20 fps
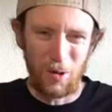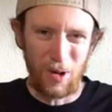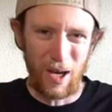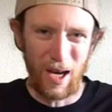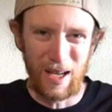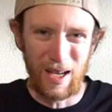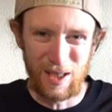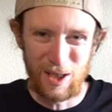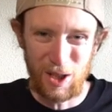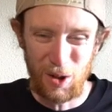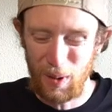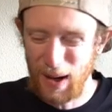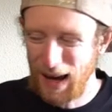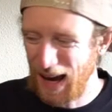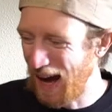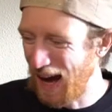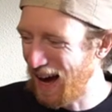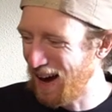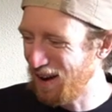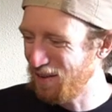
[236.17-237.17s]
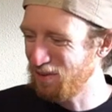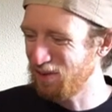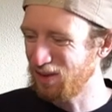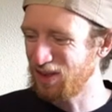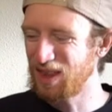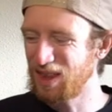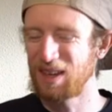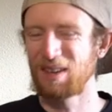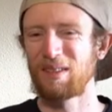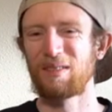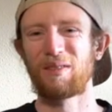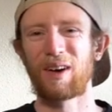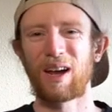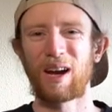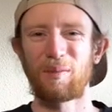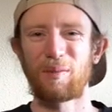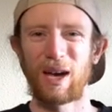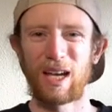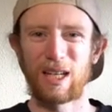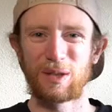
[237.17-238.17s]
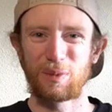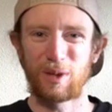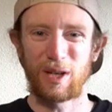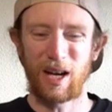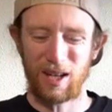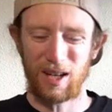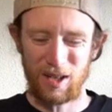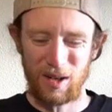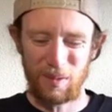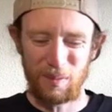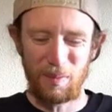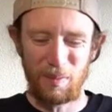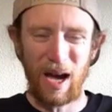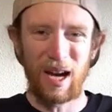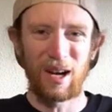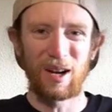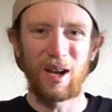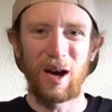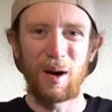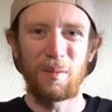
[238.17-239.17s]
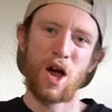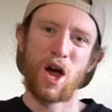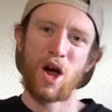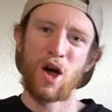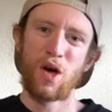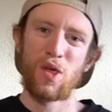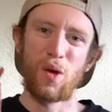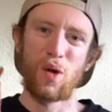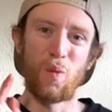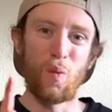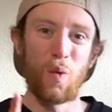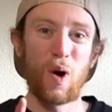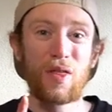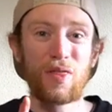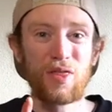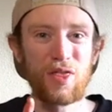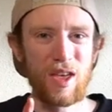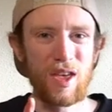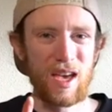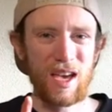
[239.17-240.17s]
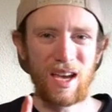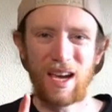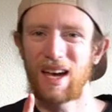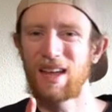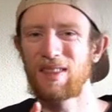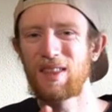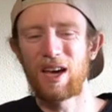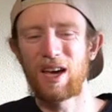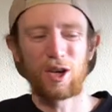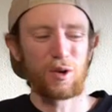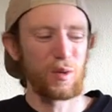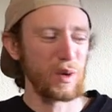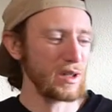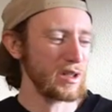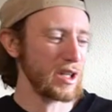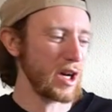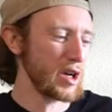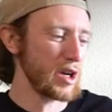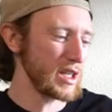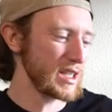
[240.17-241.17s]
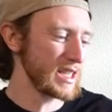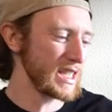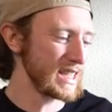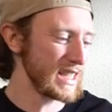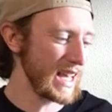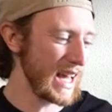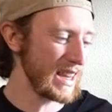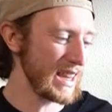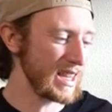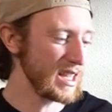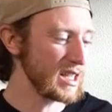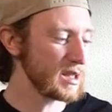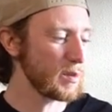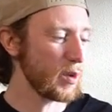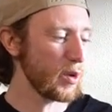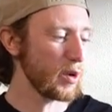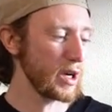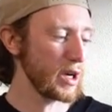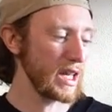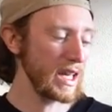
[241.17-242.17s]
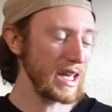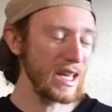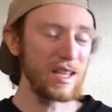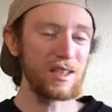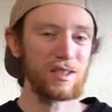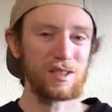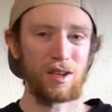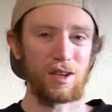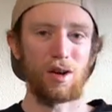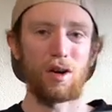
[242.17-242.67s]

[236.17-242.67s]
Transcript: Okay, so we have the Venom Edge Protector mounted up. The one thing that you will notice is that this board is